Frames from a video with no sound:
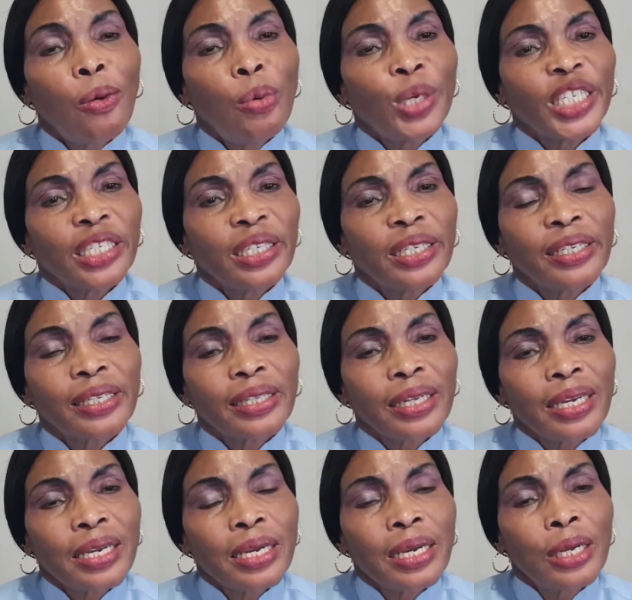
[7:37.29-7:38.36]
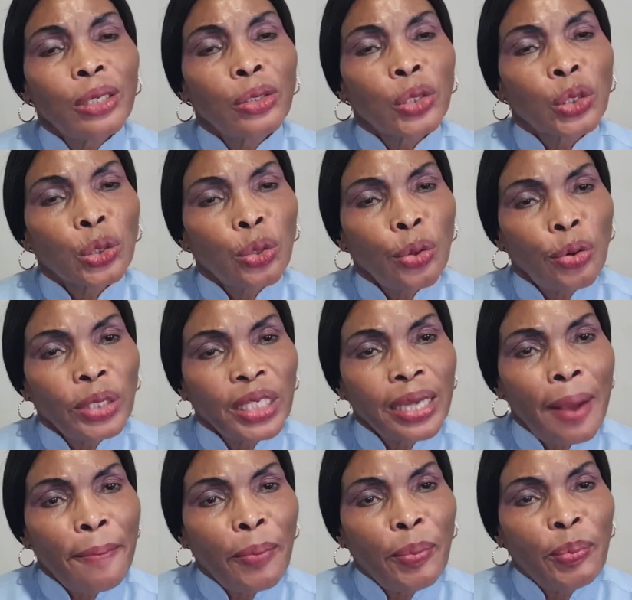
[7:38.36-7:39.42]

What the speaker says: which is the scrotum.